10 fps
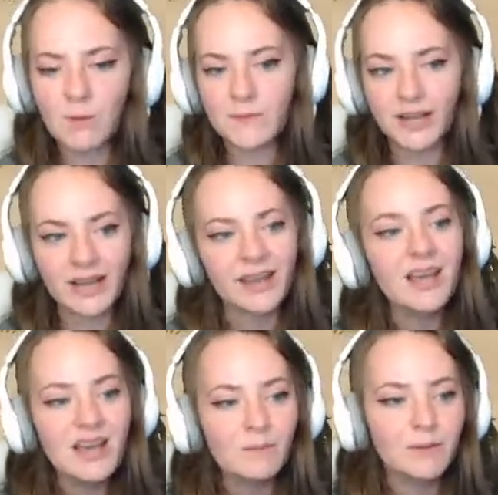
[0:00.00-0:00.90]
Oh my god.
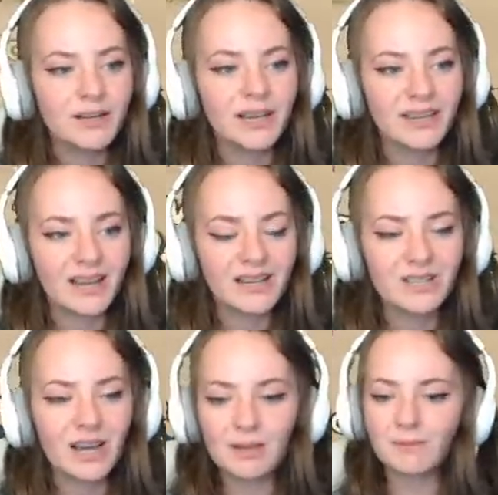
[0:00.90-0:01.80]
But like, I am